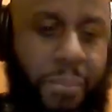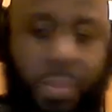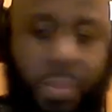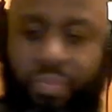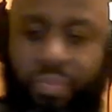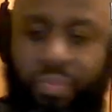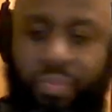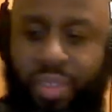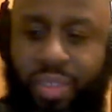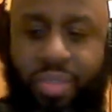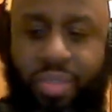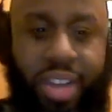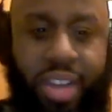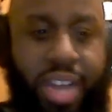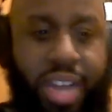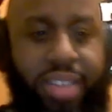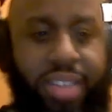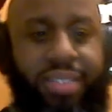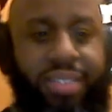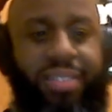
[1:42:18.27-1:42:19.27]
Okay.
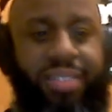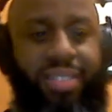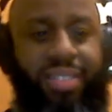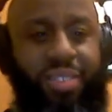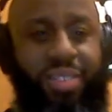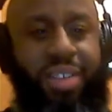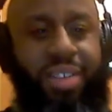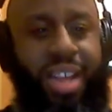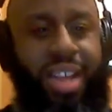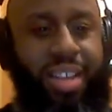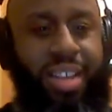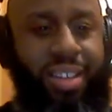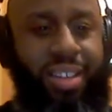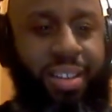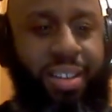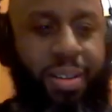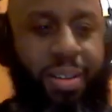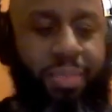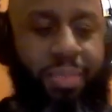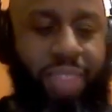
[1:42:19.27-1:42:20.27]

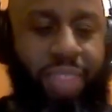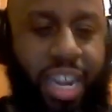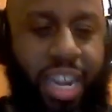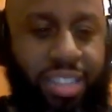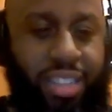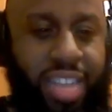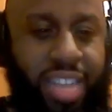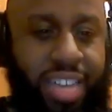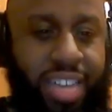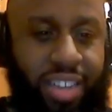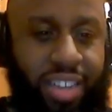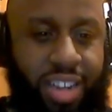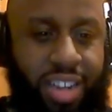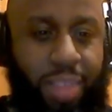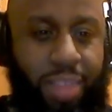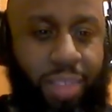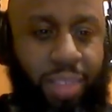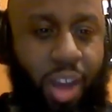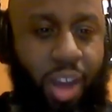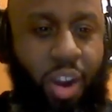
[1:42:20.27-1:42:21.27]
Like I said, look up
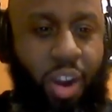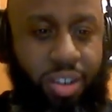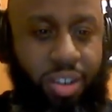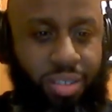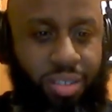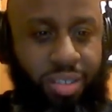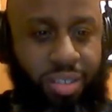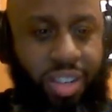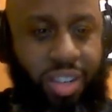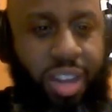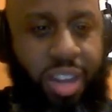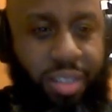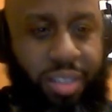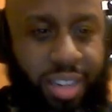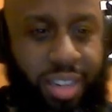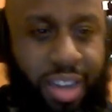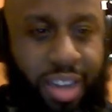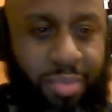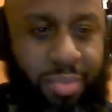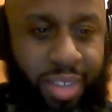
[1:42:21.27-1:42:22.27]
large. Look up
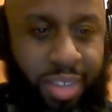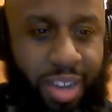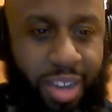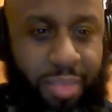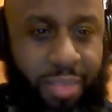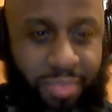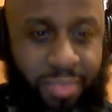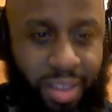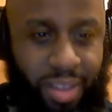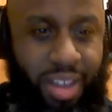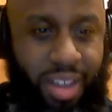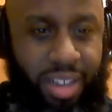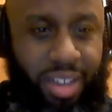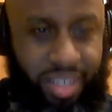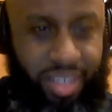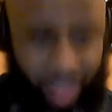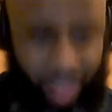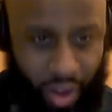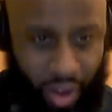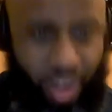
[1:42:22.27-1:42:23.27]

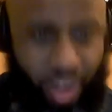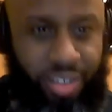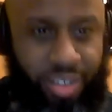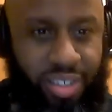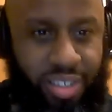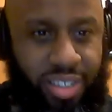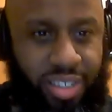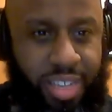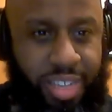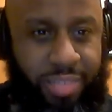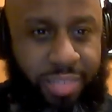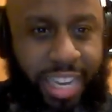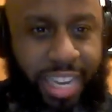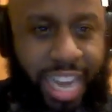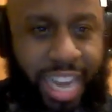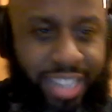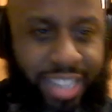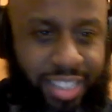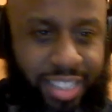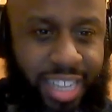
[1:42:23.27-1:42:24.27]
large and see if they
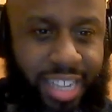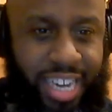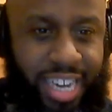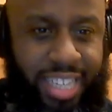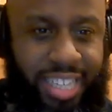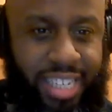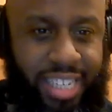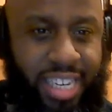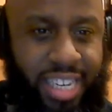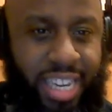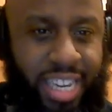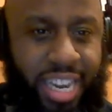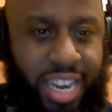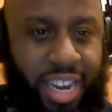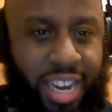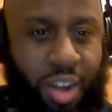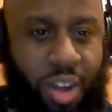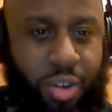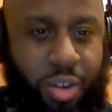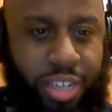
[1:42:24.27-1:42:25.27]
got cities in
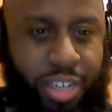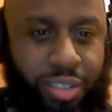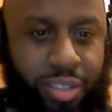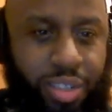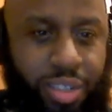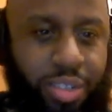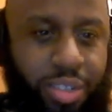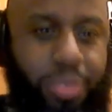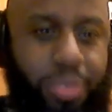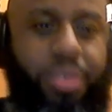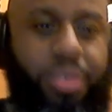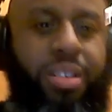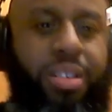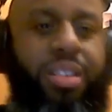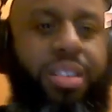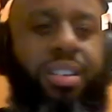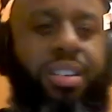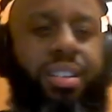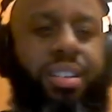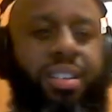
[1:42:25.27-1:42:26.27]
Cody's too.
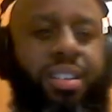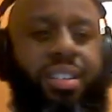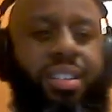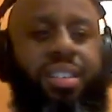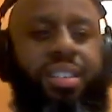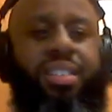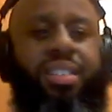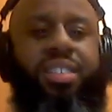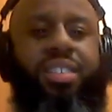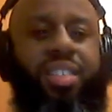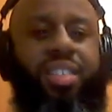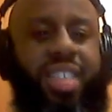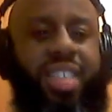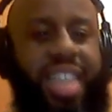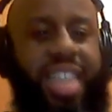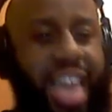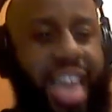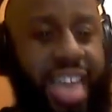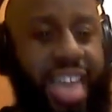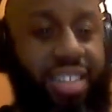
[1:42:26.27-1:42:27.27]
Just in
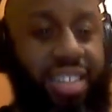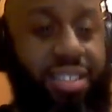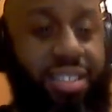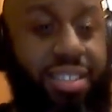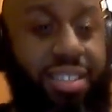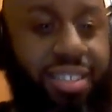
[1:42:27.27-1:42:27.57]
case.